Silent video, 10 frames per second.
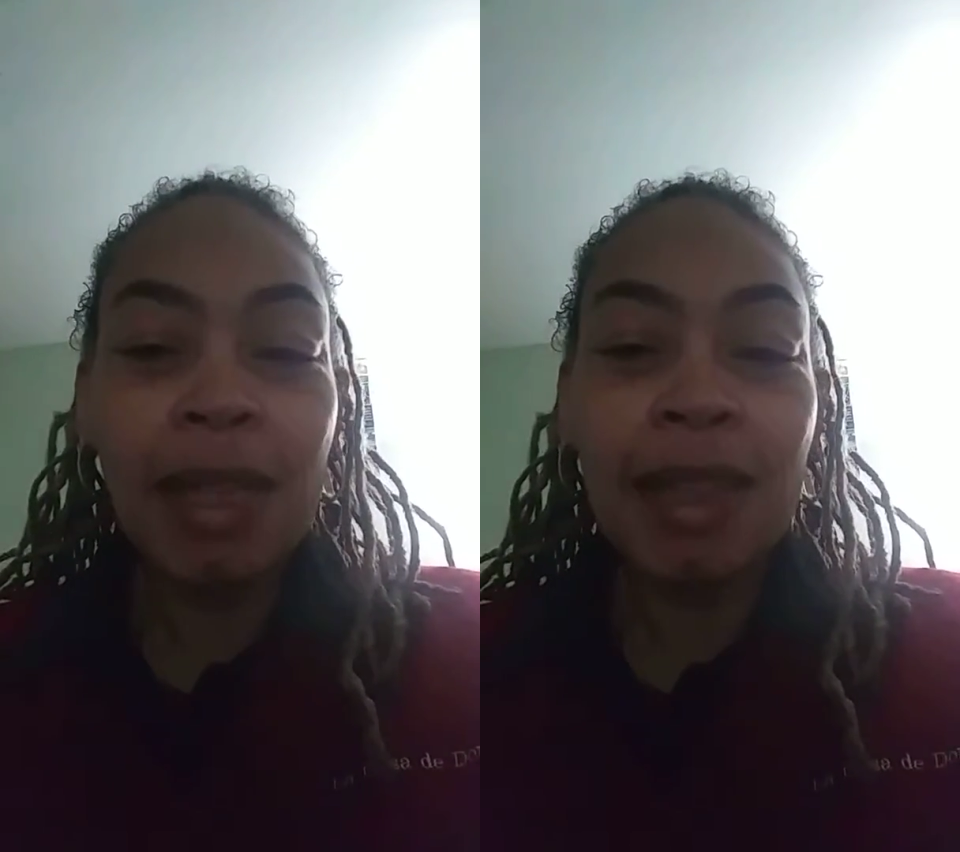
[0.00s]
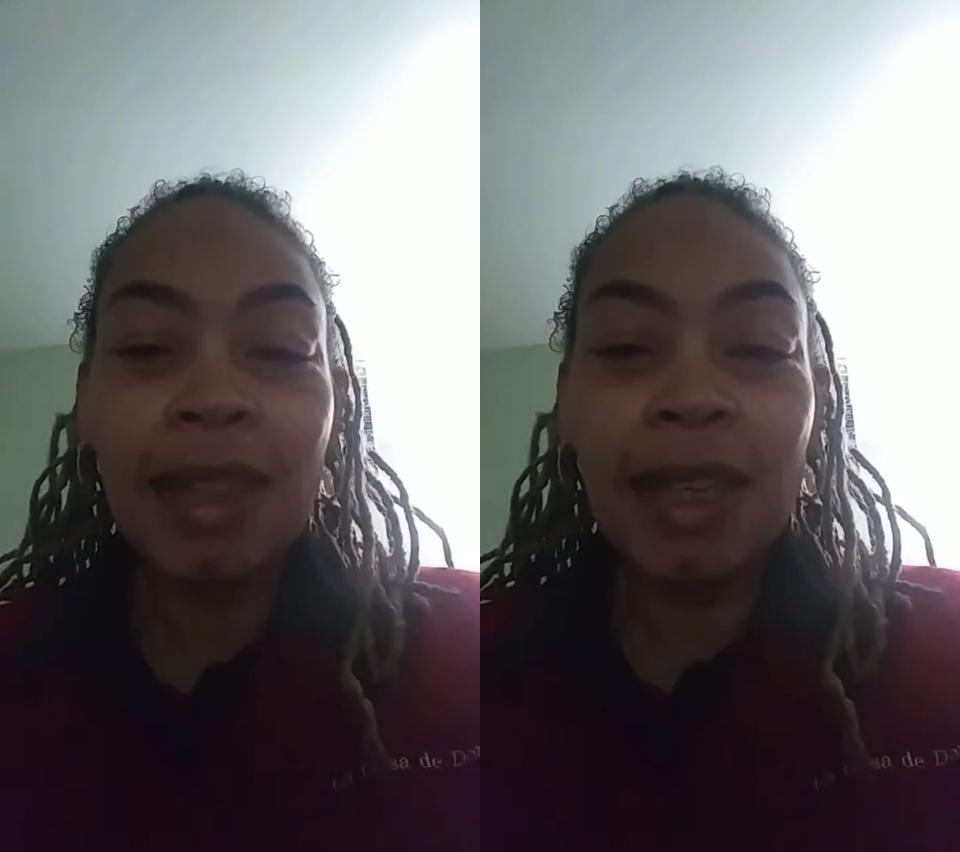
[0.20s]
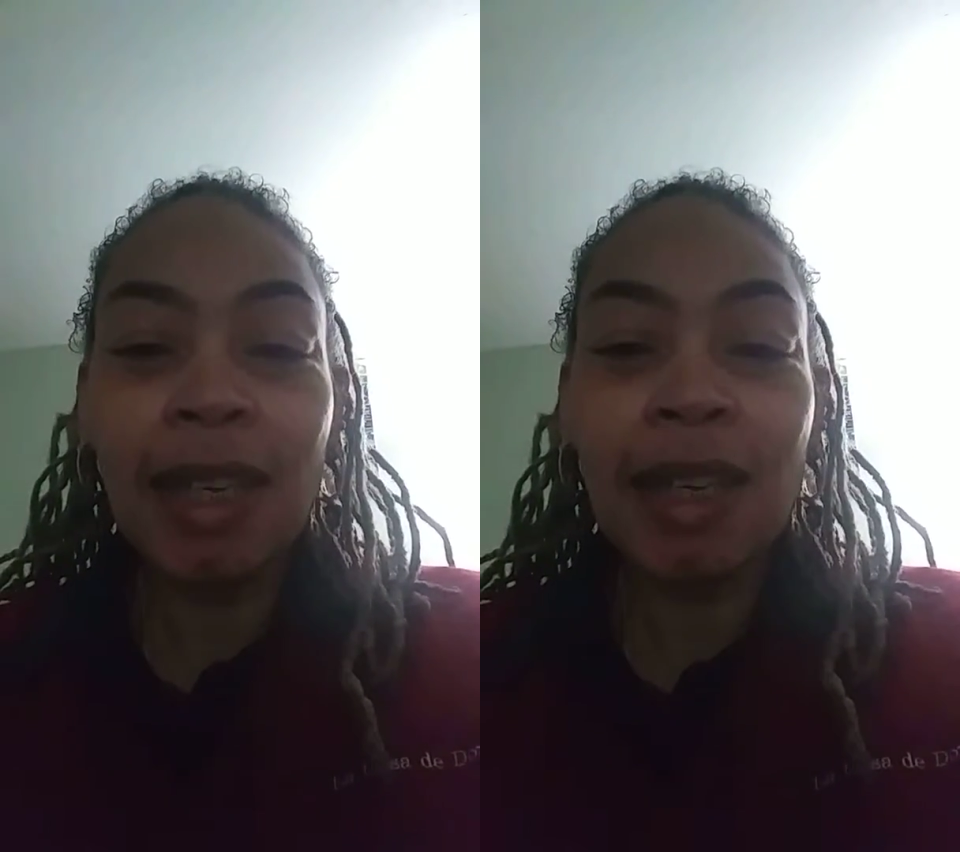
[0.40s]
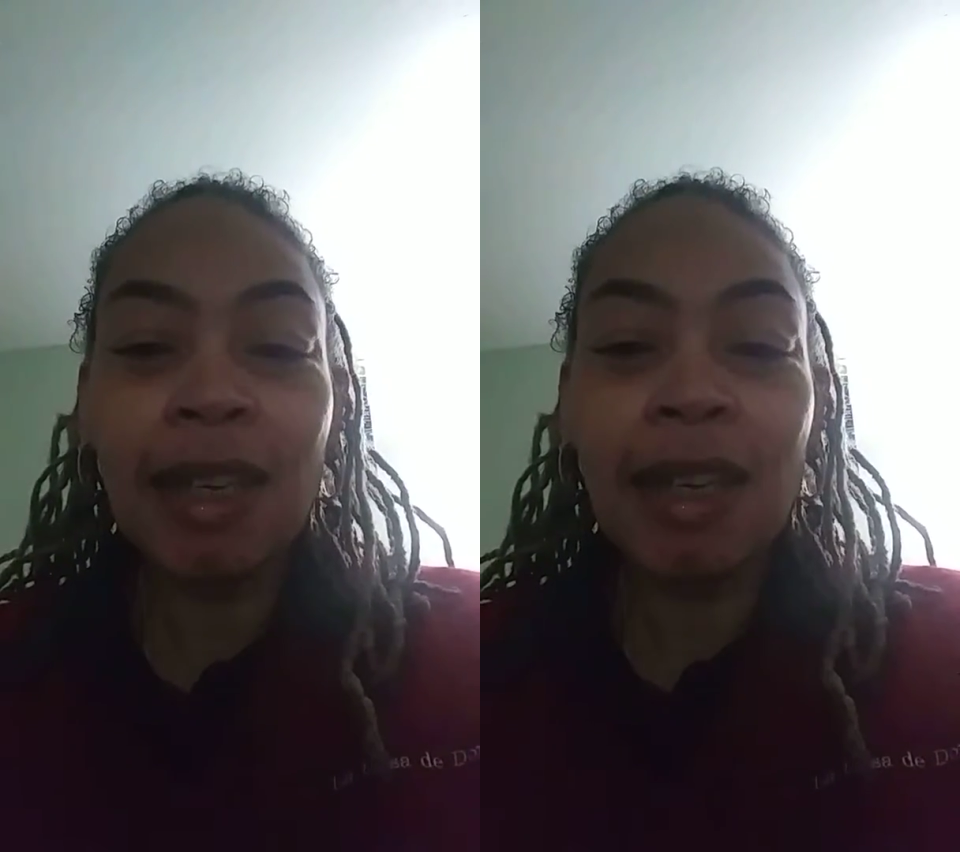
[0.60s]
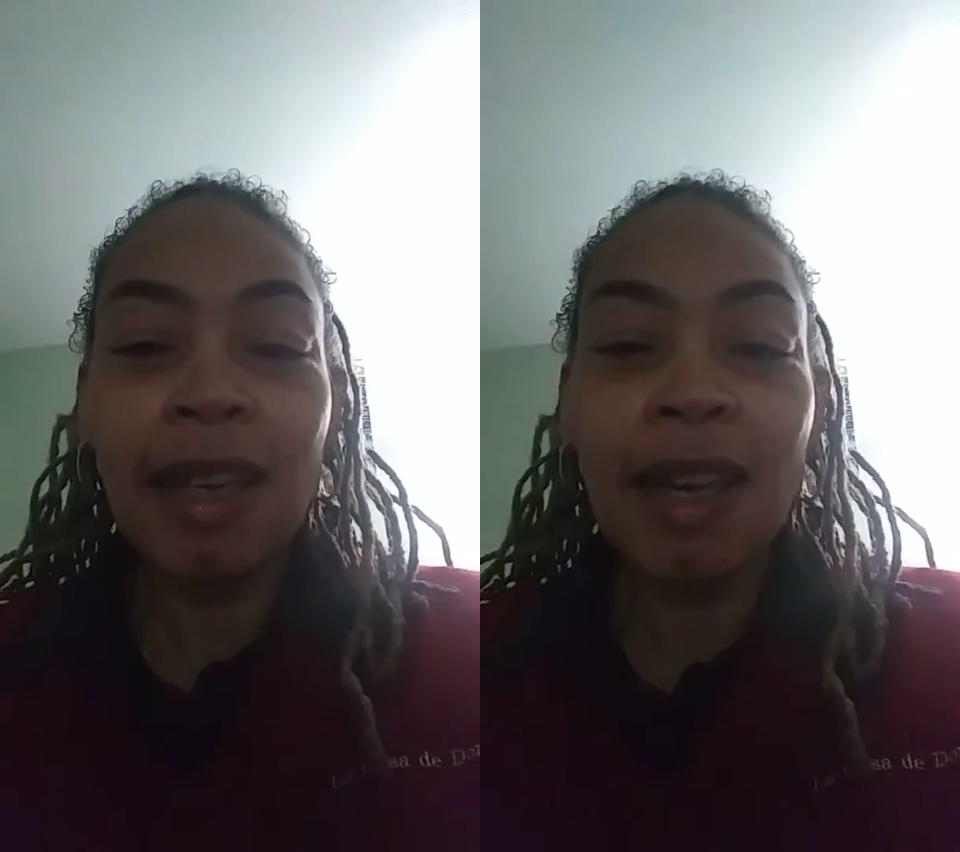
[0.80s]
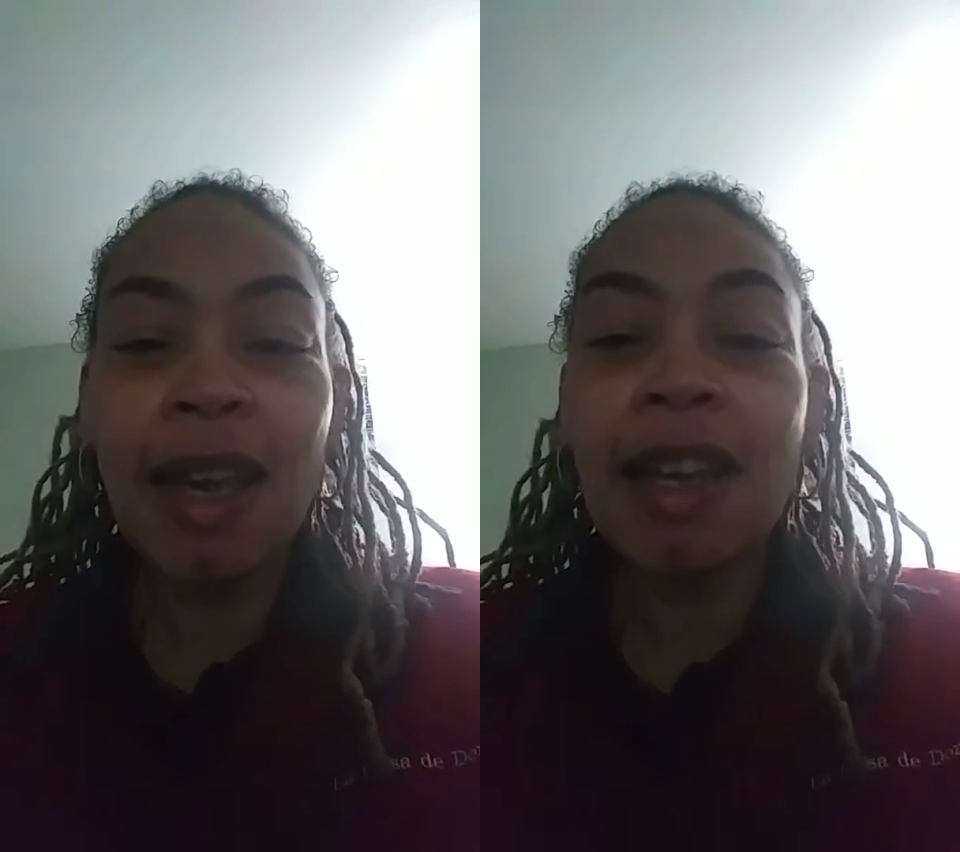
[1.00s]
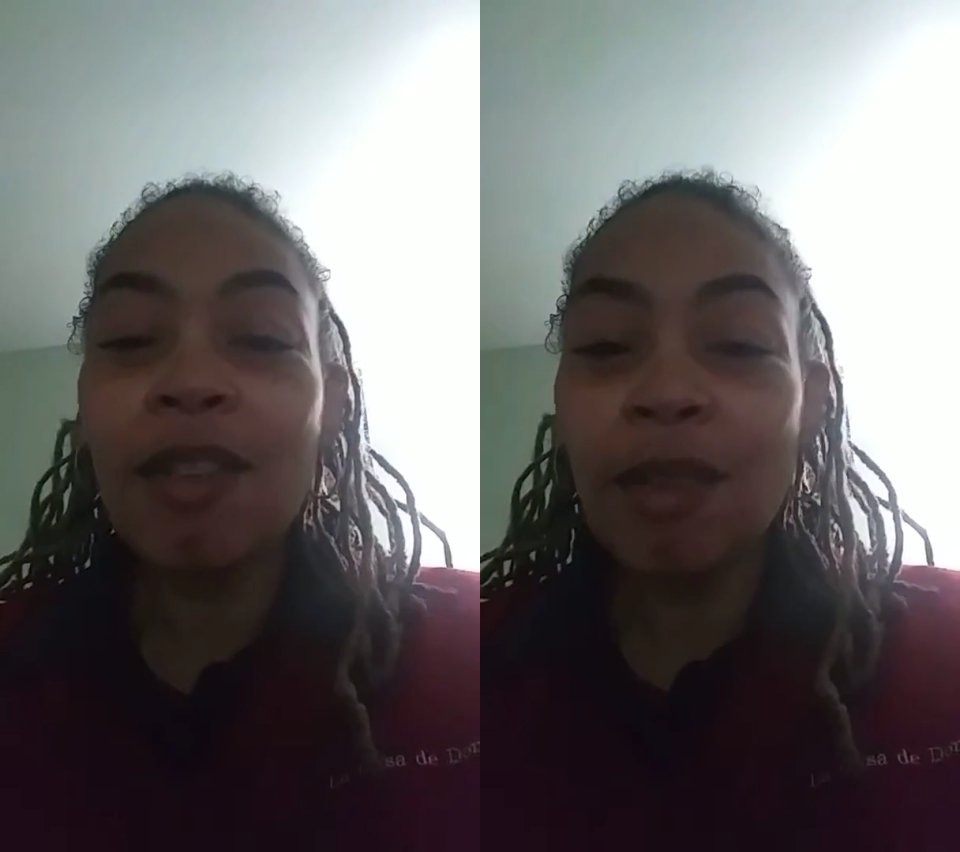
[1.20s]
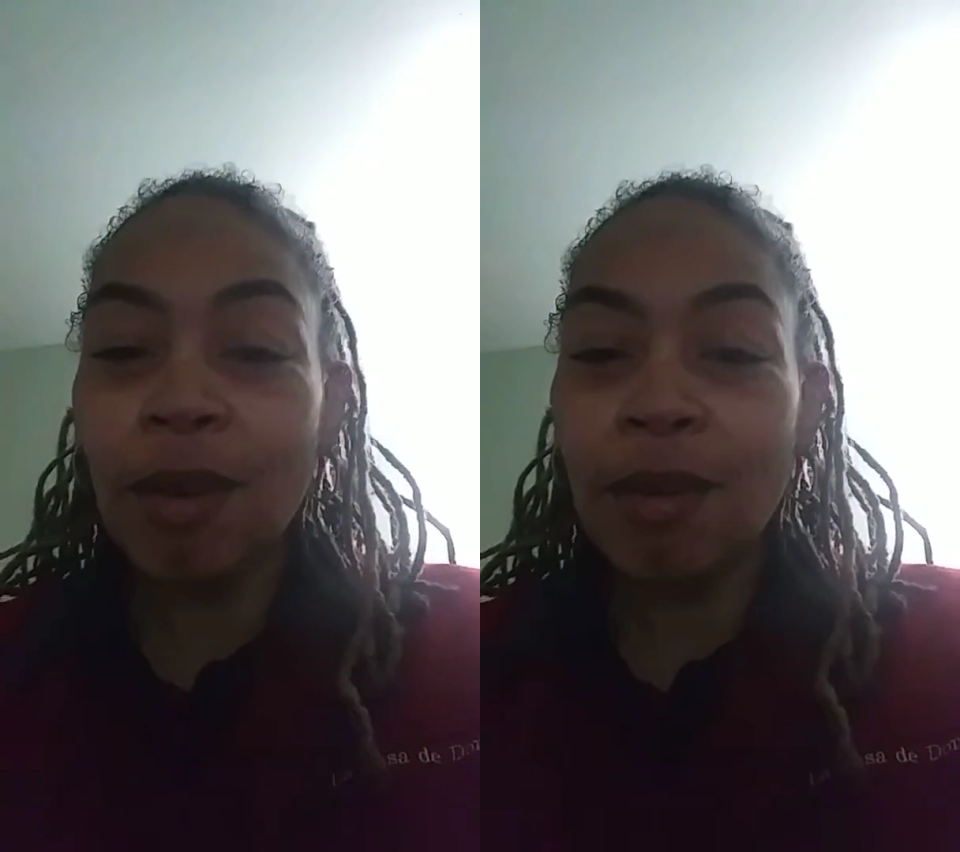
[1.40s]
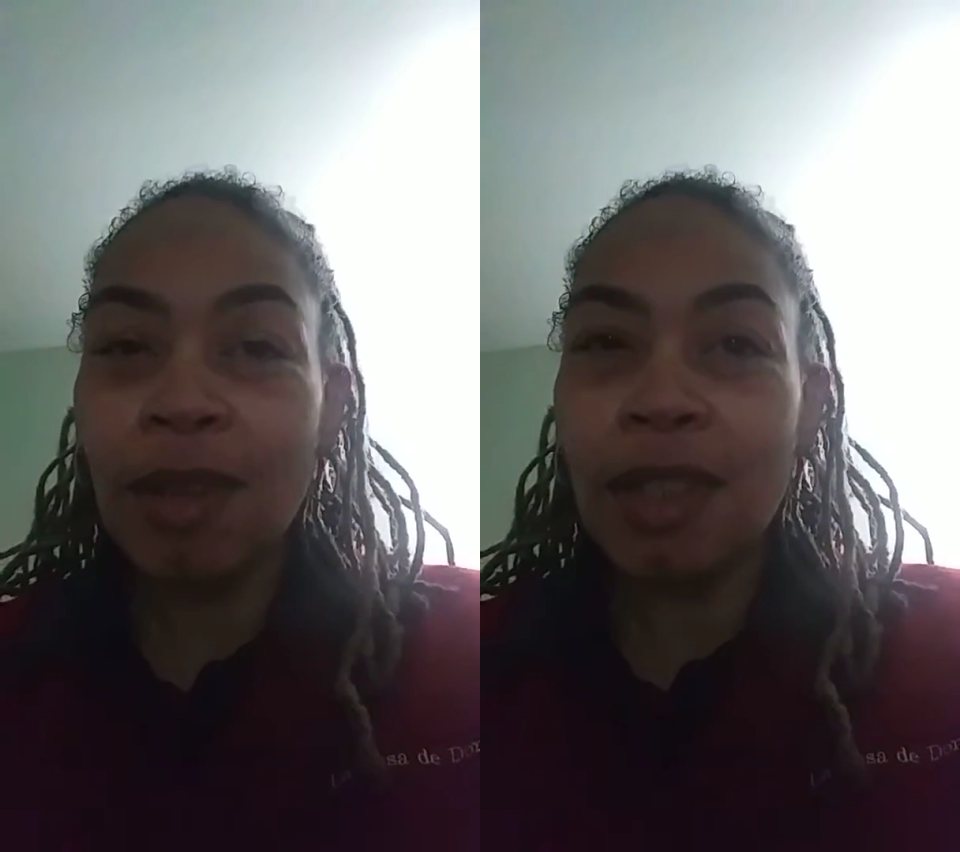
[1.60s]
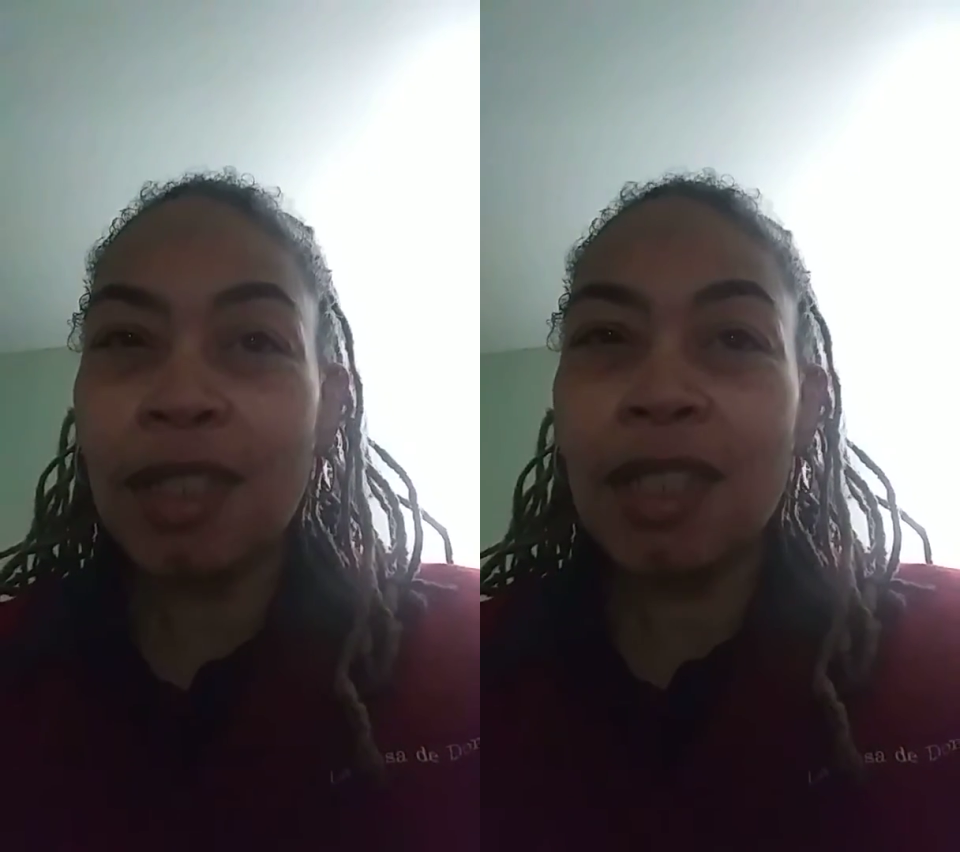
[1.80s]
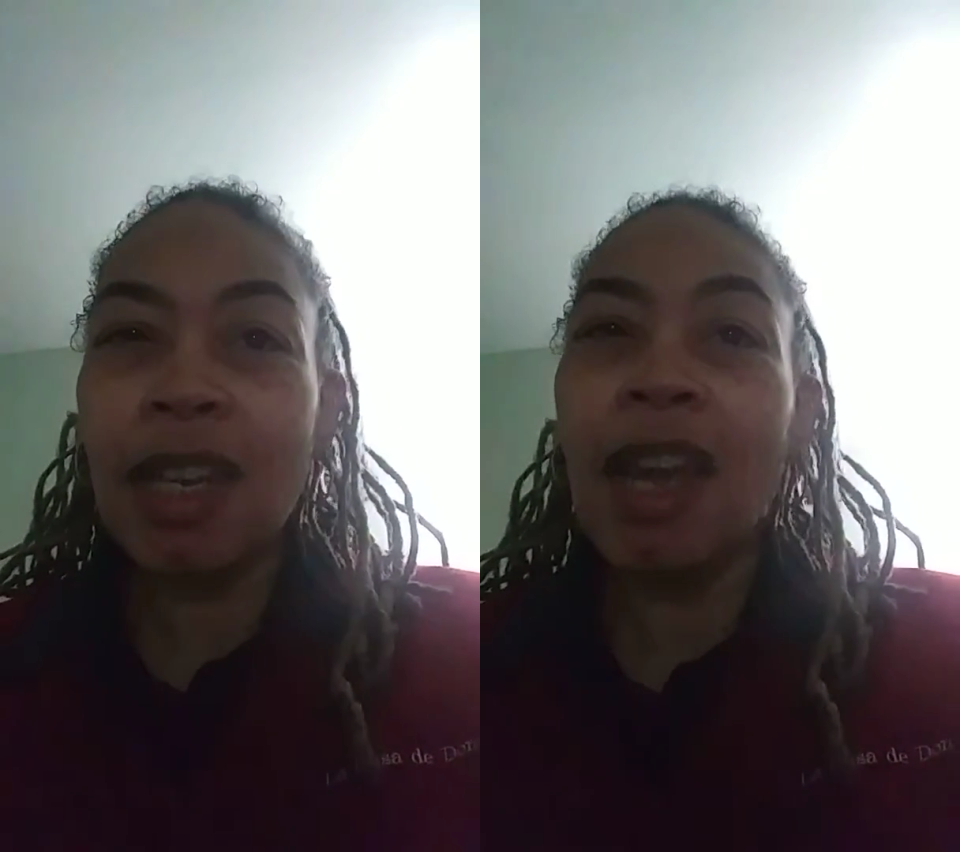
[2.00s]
think and grow rich.